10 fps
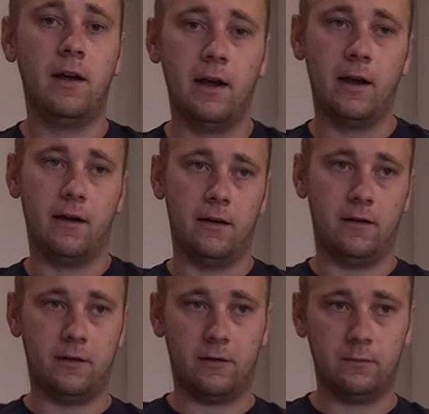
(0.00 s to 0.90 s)

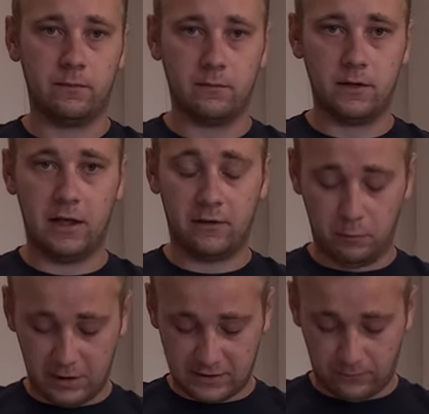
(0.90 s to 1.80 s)
and it
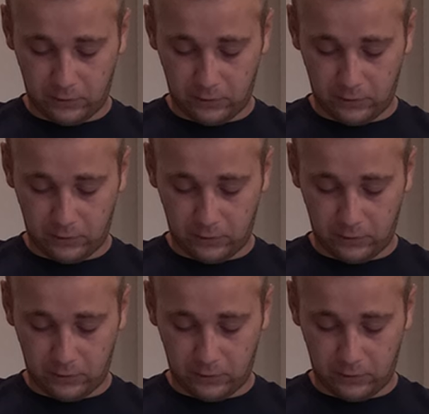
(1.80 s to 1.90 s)
makes it